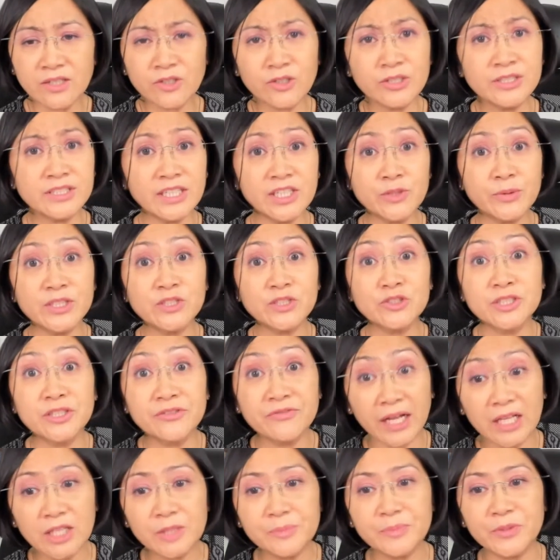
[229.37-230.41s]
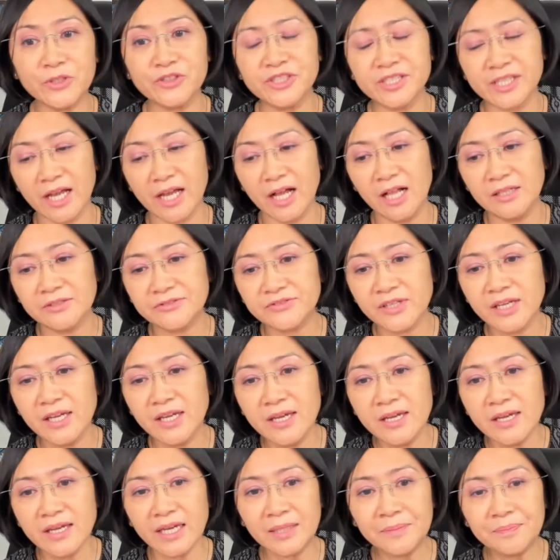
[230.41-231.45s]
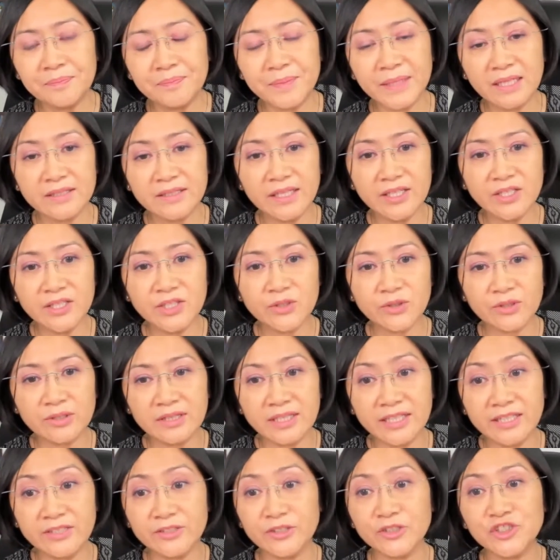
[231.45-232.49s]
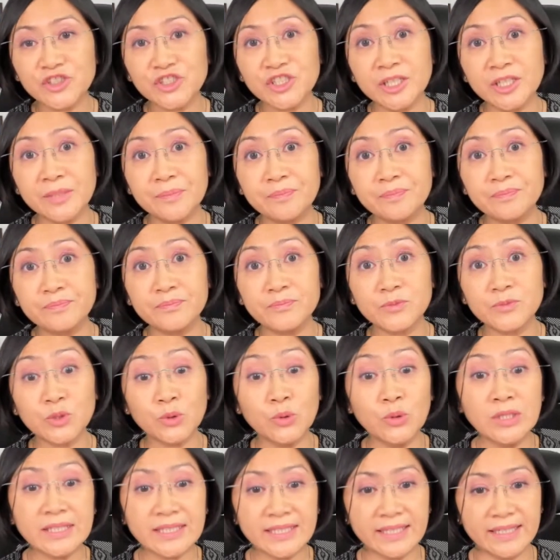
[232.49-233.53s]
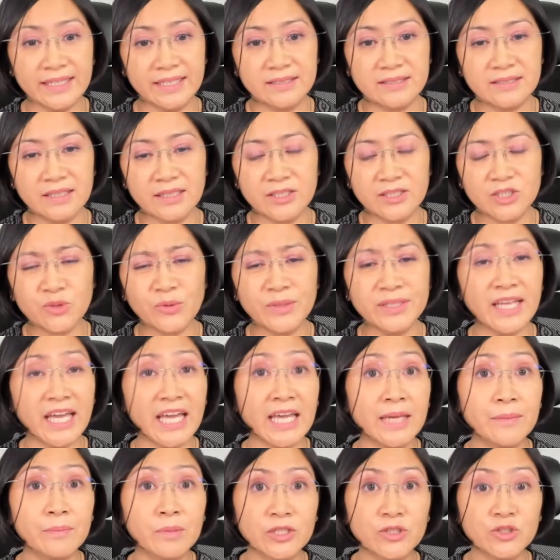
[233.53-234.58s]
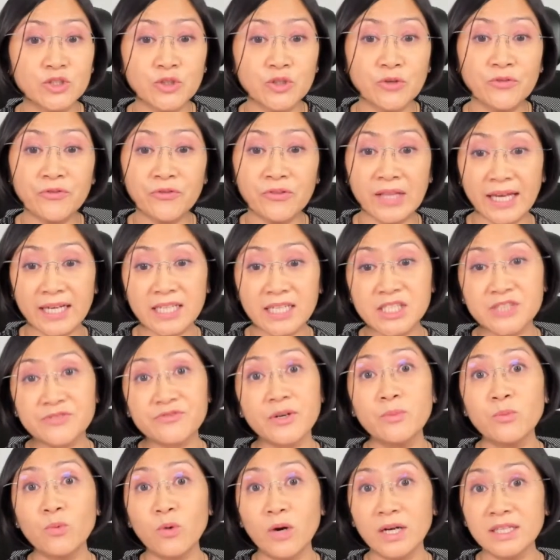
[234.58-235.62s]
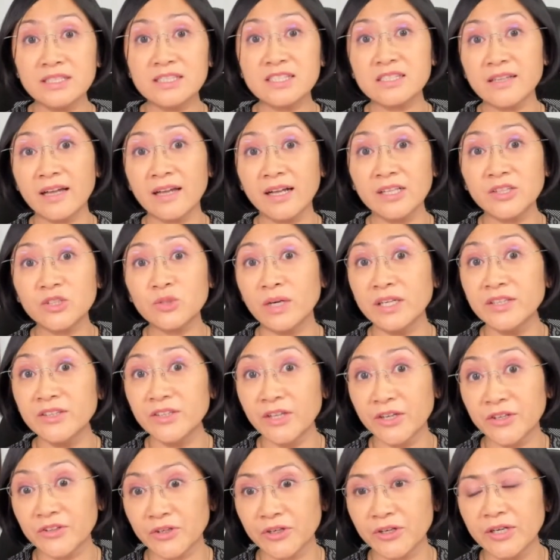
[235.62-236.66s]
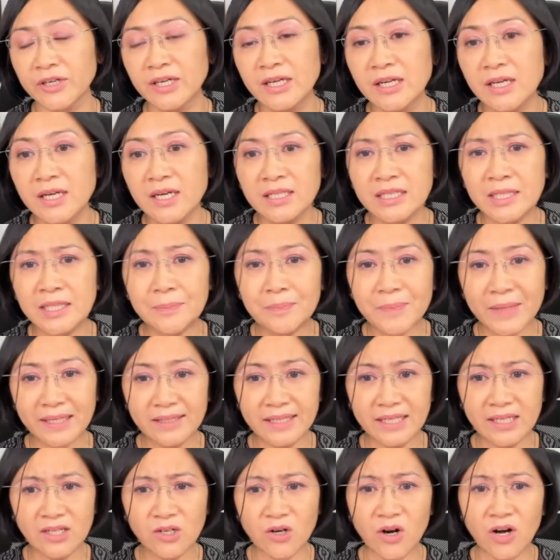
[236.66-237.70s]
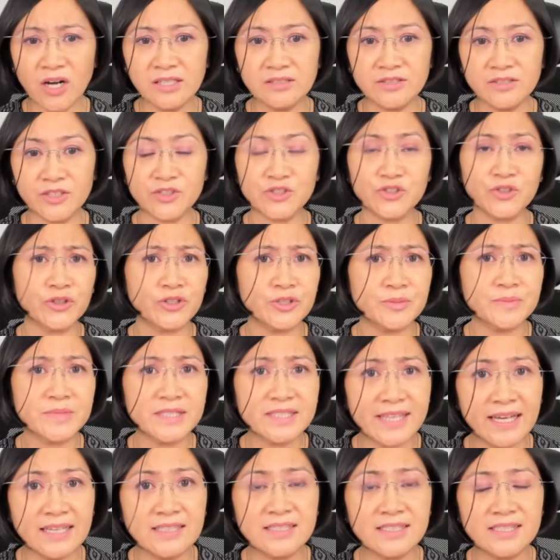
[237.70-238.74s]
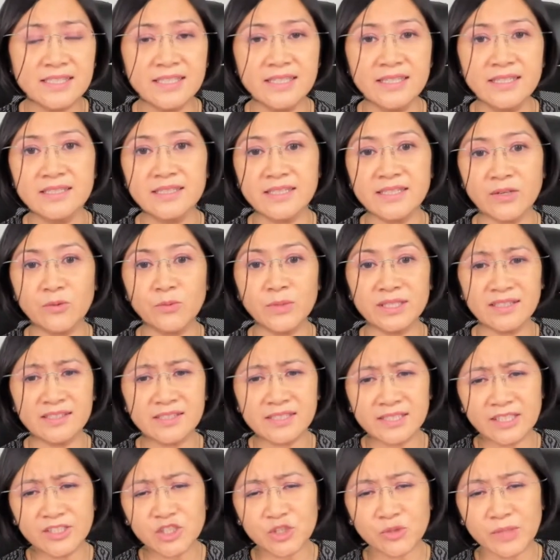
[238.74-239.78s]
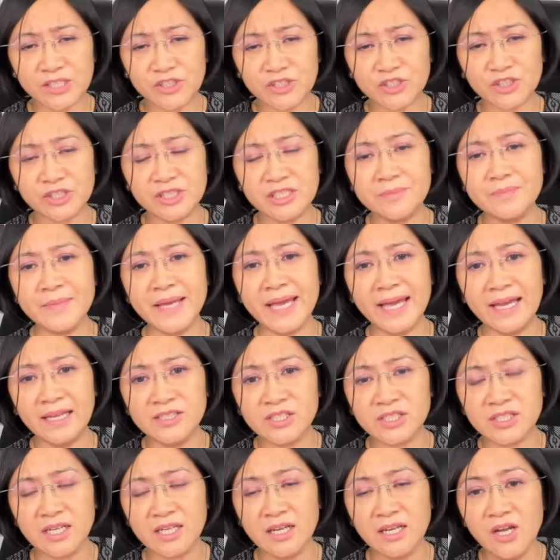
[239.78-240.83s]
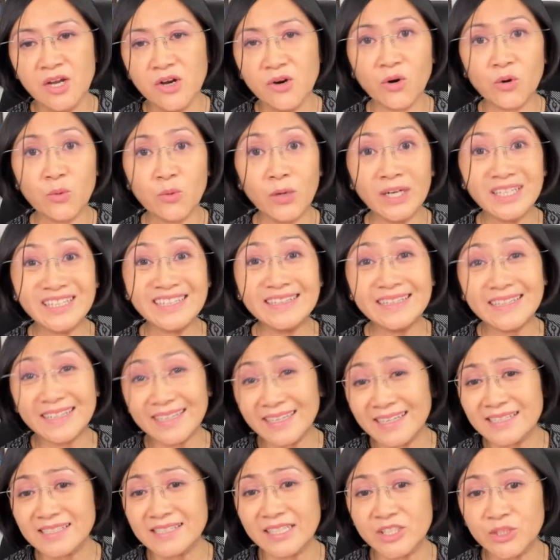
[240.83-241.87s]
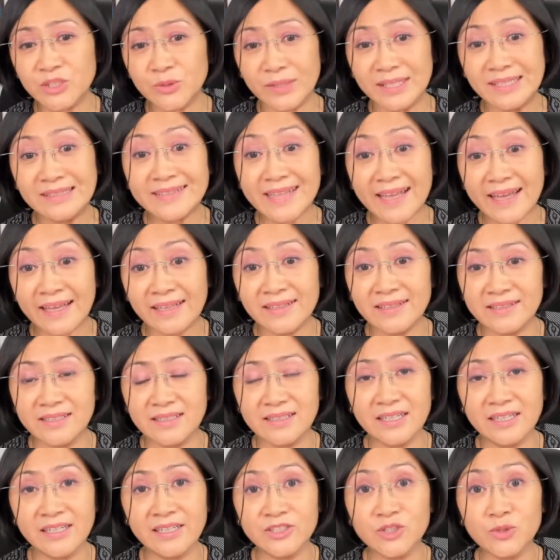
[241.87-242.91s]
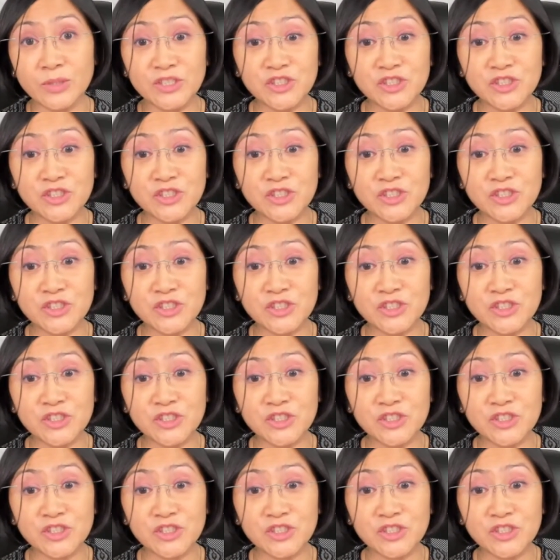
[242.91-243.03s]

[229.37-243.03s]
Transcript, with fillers: continuing to develop yourself and building your leadership toolkit to enable you to flex from one style to another, depending on the circumstances and what the situation demands or what it is that you intend uh, to